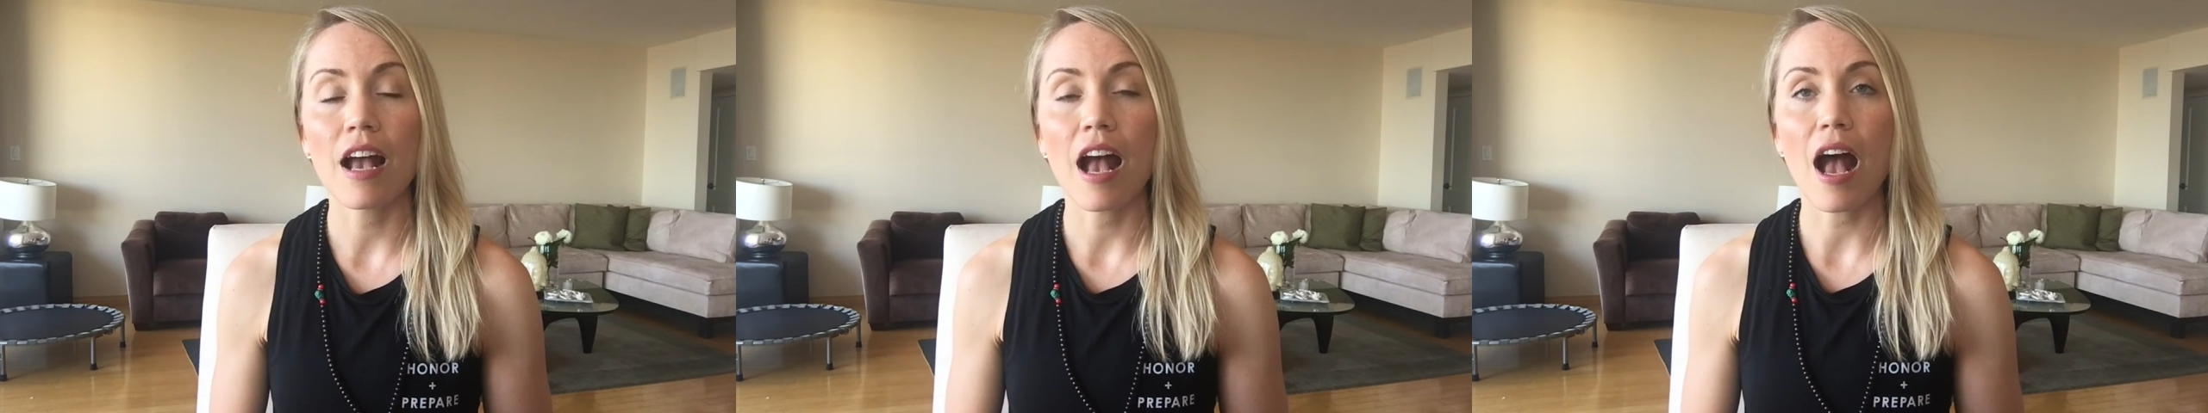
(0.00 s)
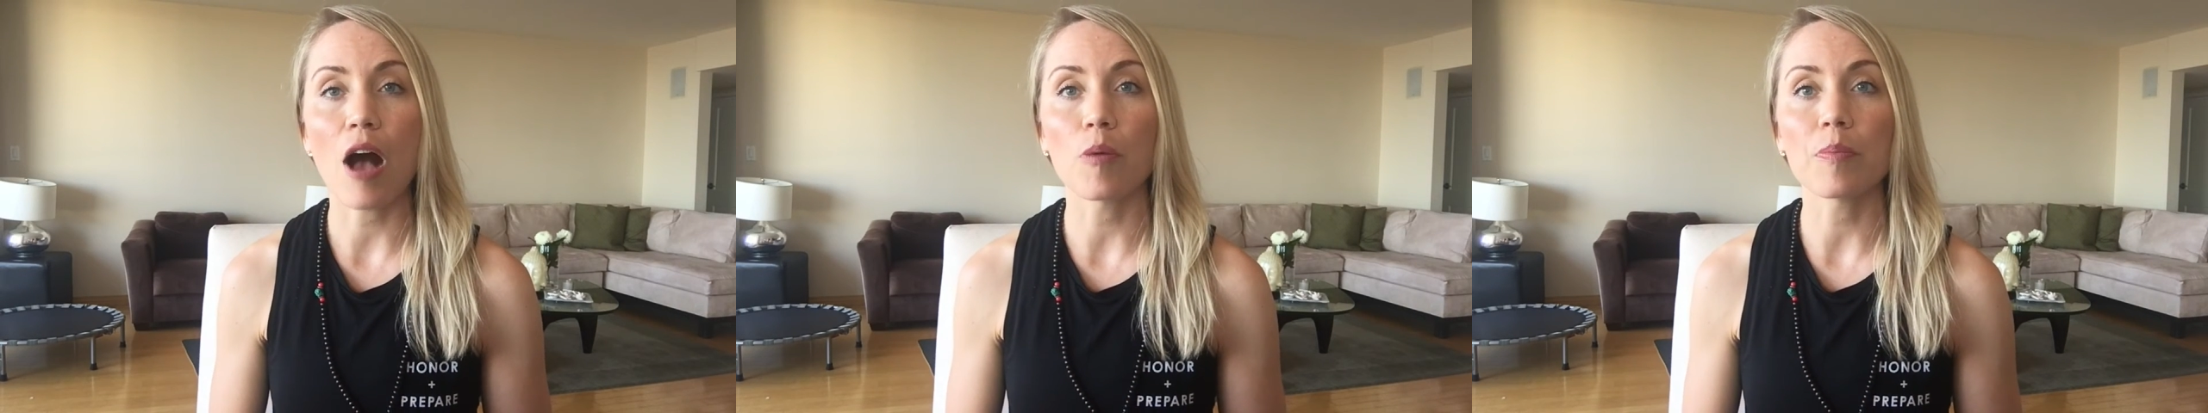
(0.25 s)

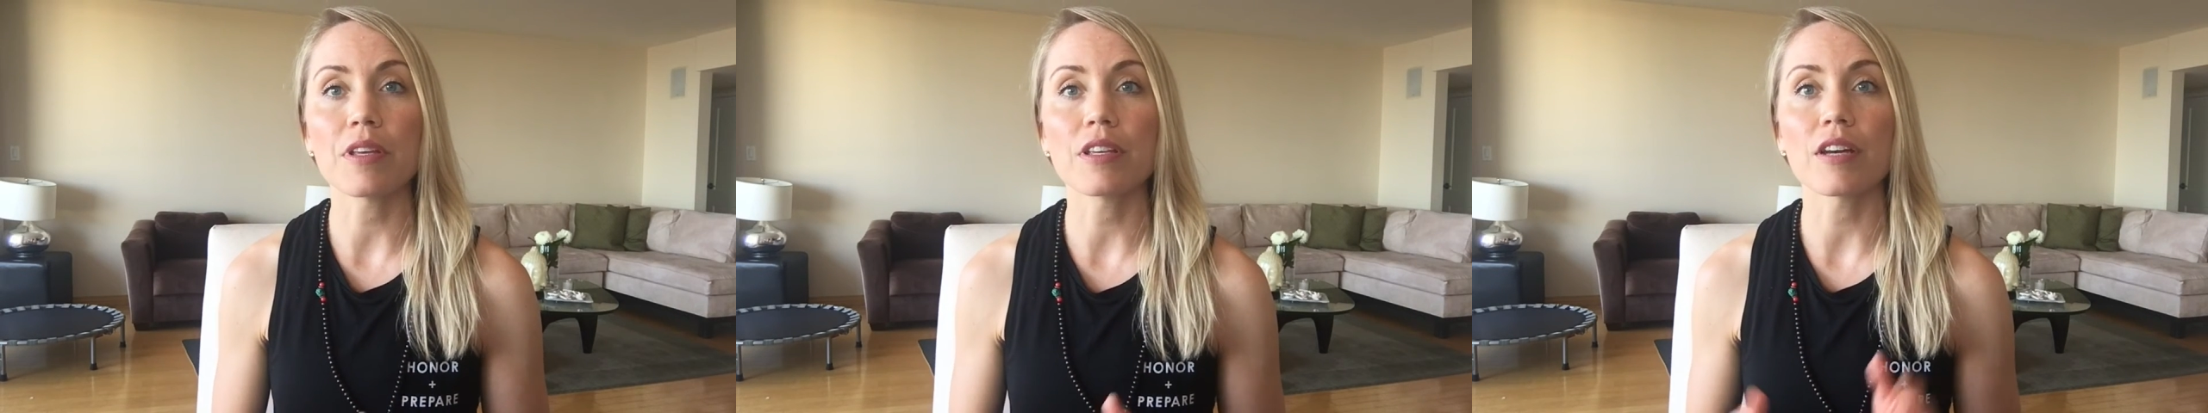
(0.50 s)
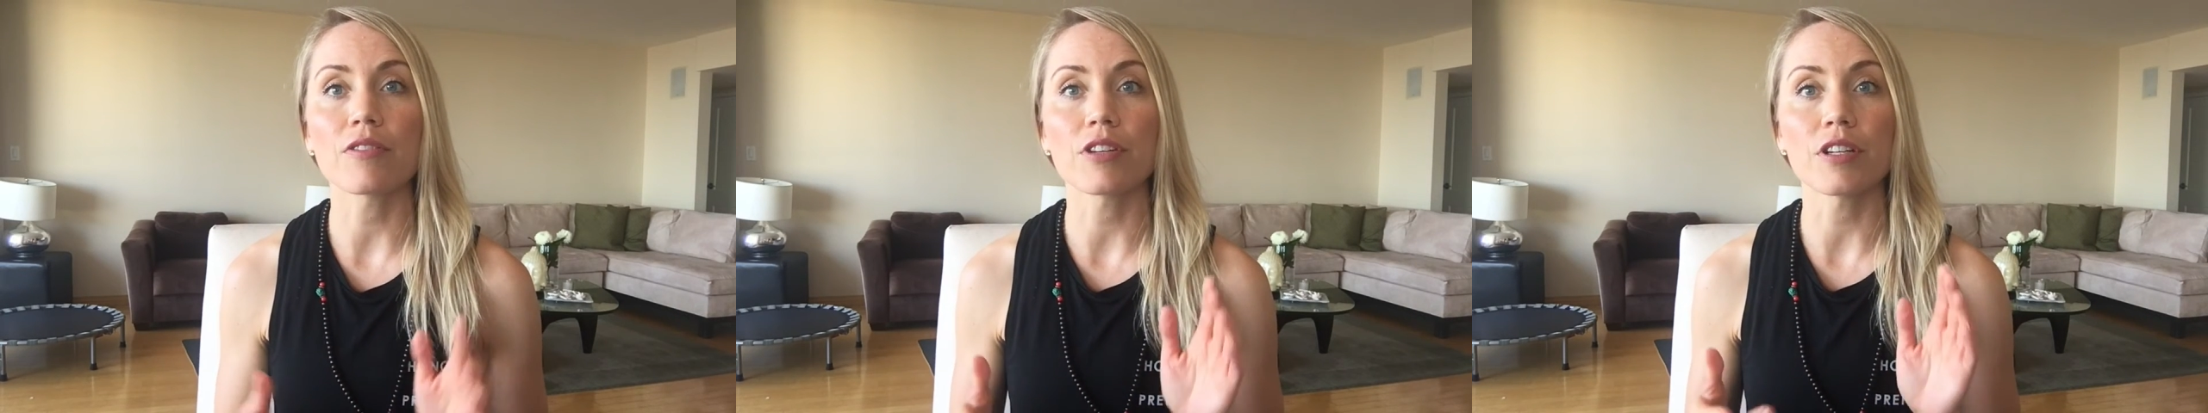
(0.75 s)
helping
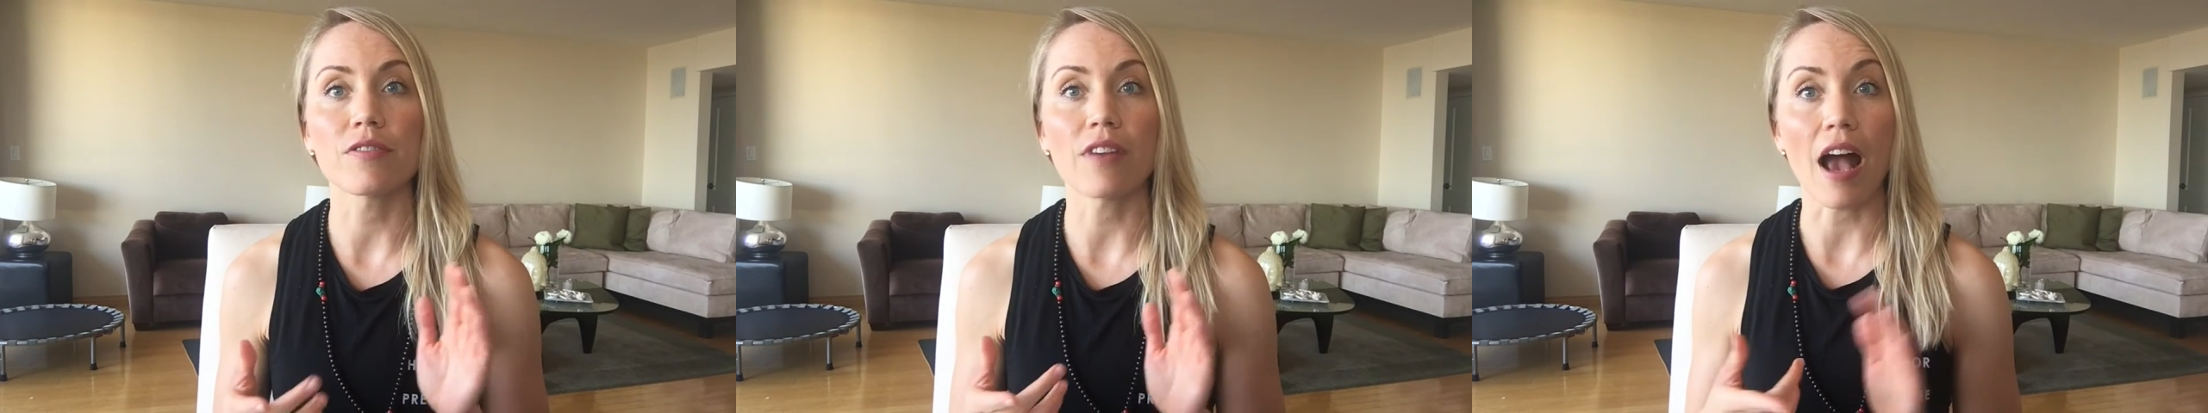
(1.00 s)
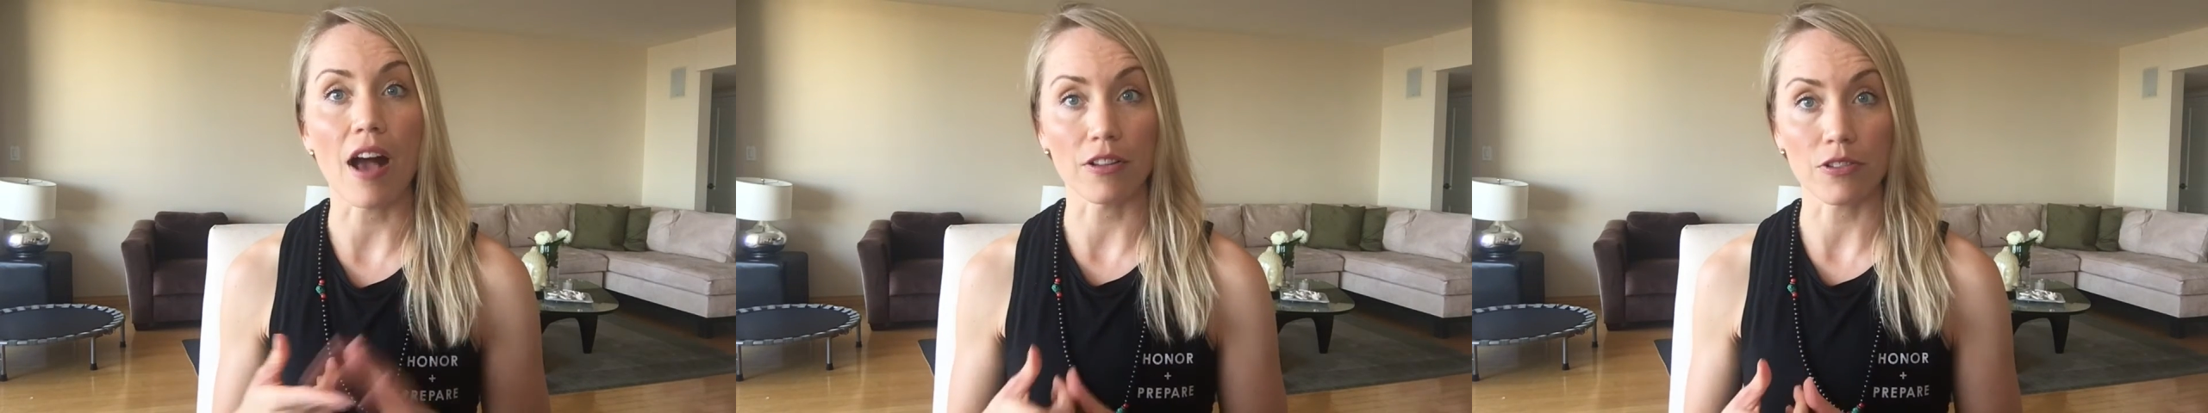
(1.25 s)
get rid of
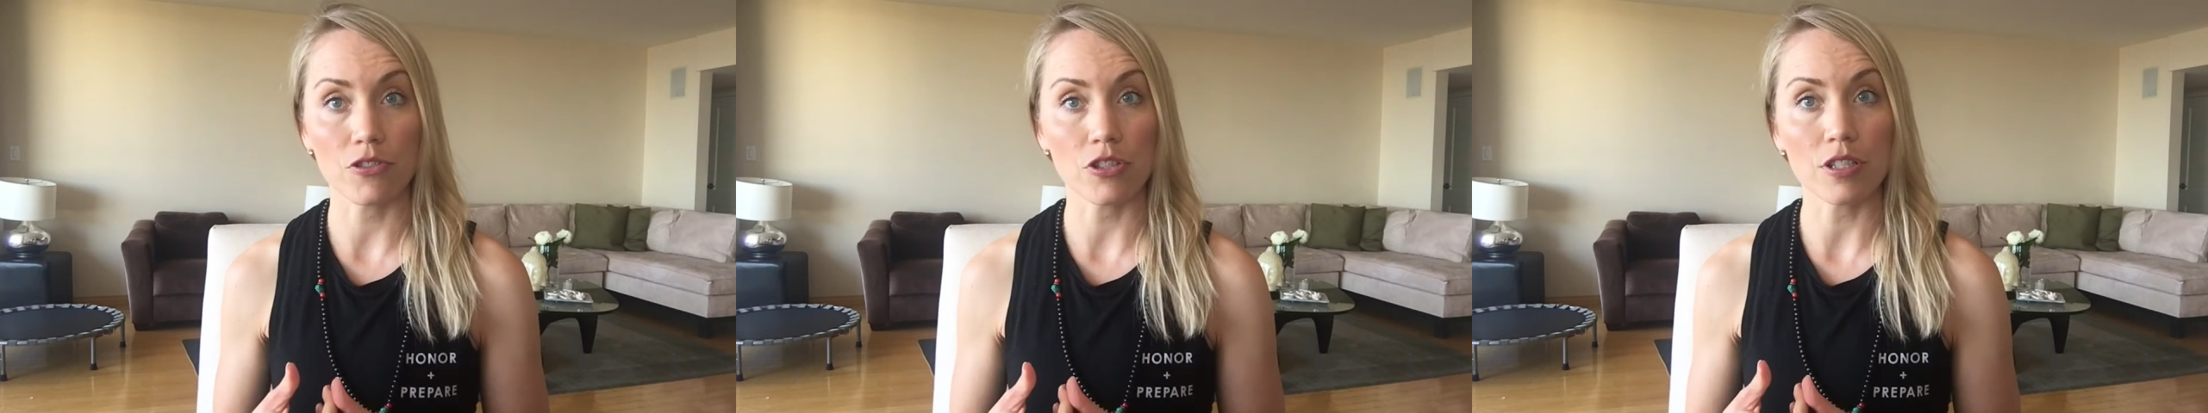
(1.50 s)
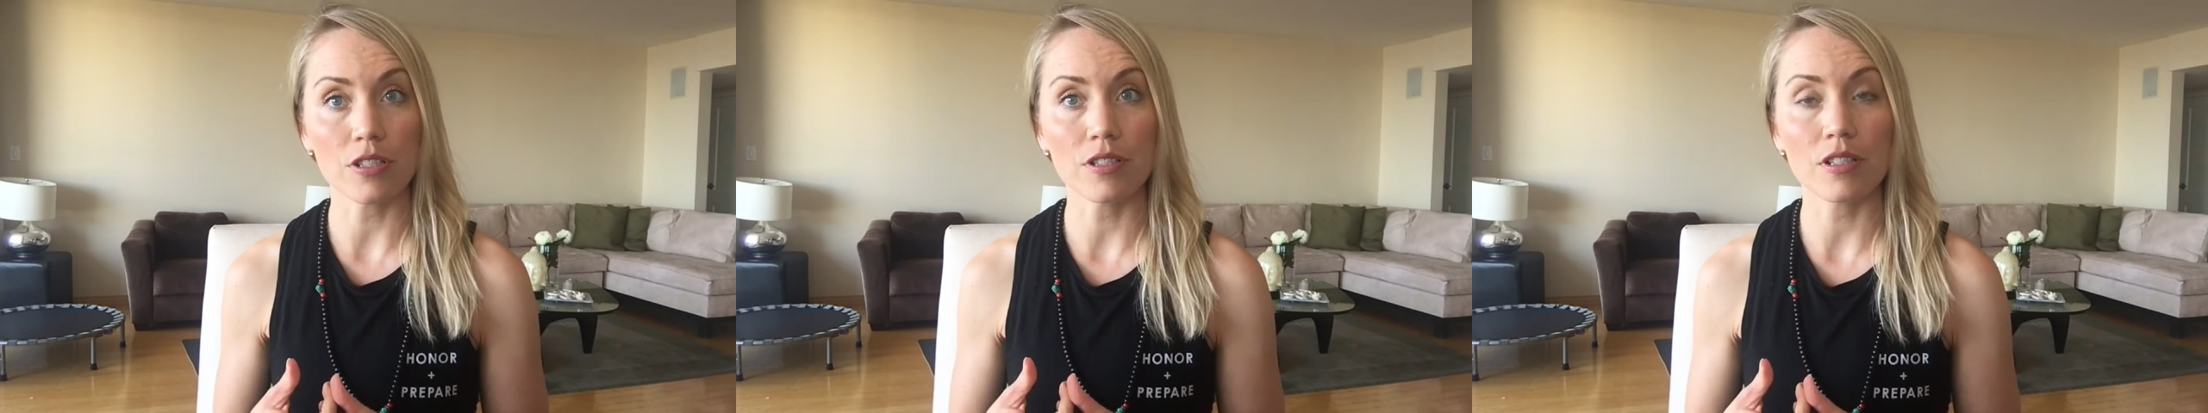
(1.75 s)

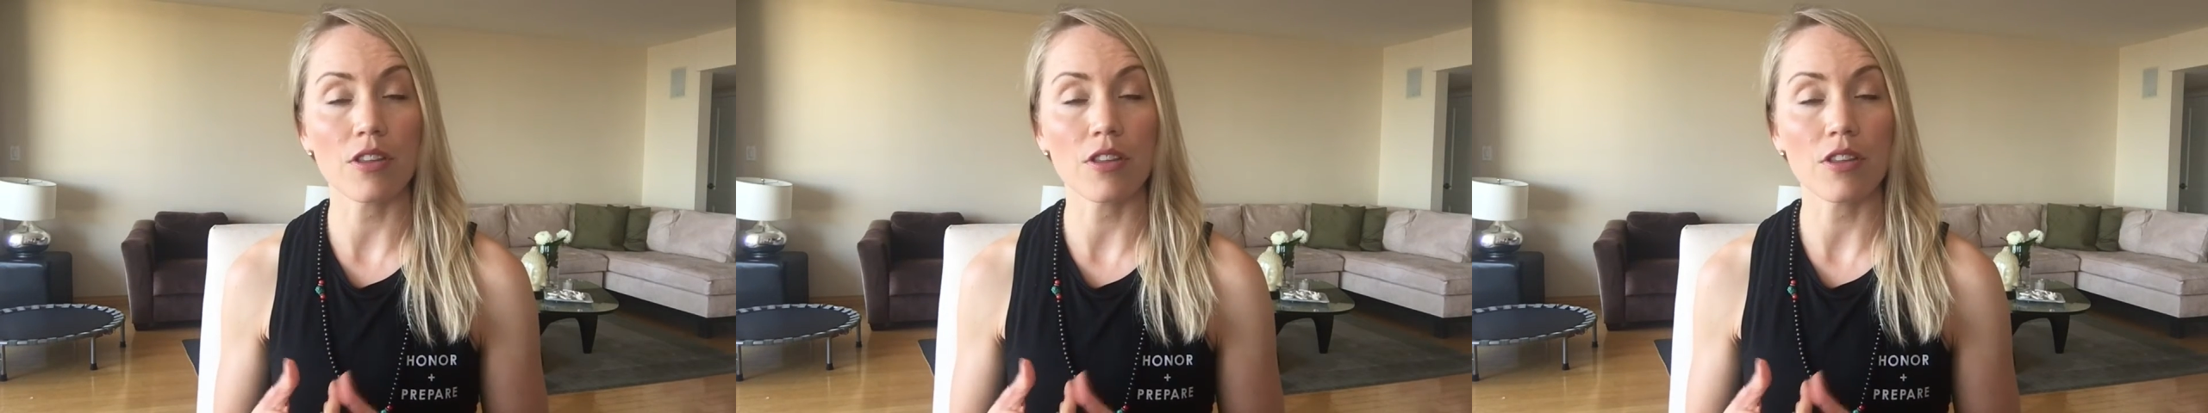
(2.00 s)
allergies.